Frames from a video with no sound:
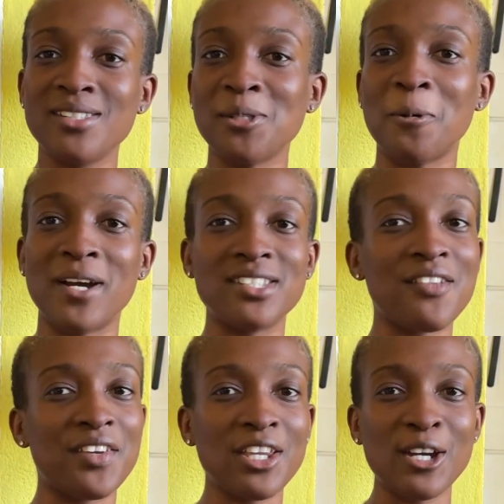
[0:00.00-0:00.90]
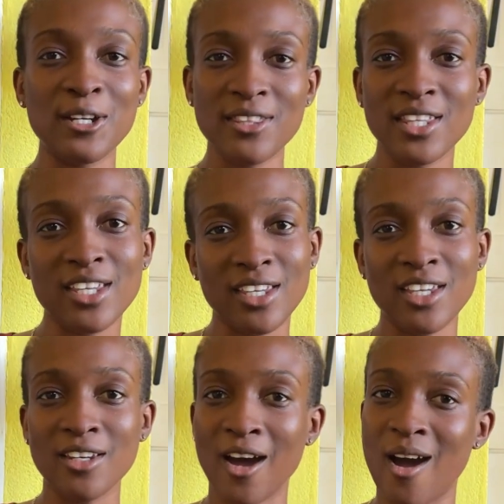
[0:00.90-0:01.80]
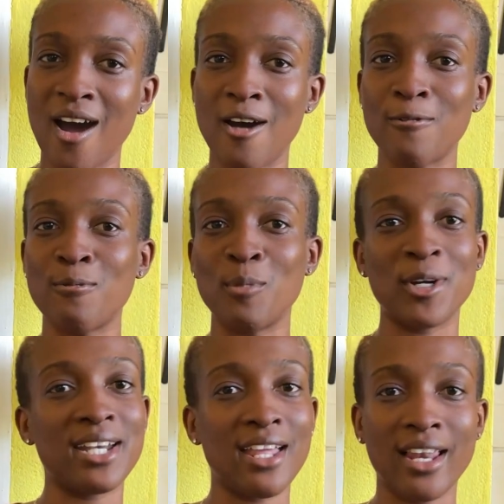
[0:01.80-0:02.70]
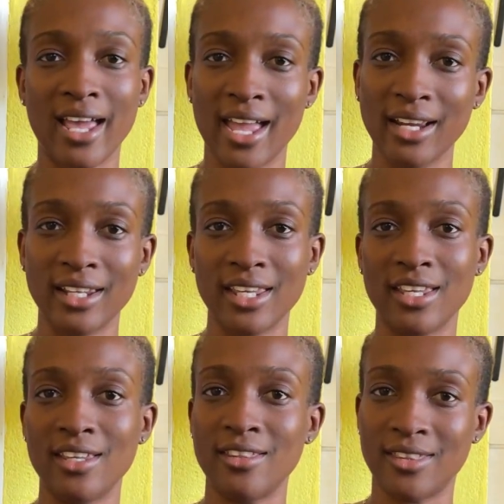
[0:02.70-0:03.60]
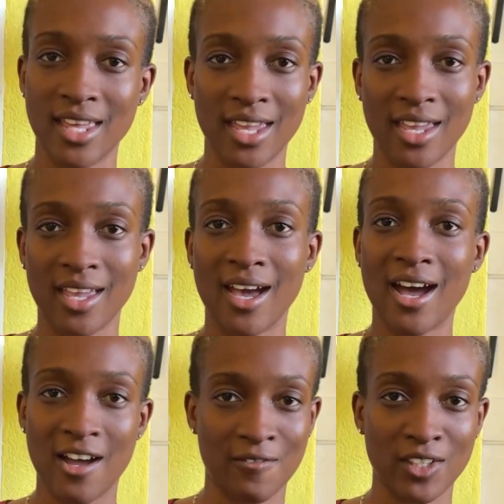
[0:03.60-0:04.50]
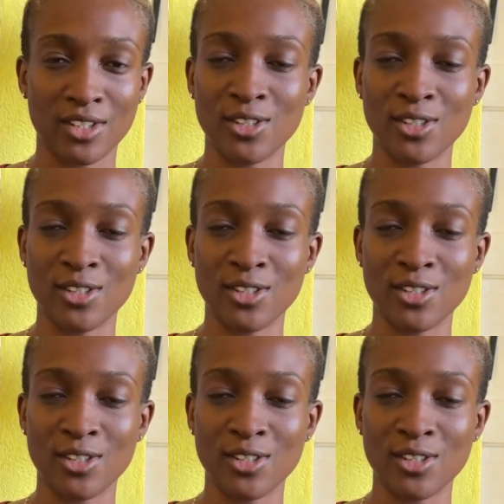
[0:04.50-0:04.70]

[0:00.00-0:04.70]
so whatever you're thinking of, more than likely they have it.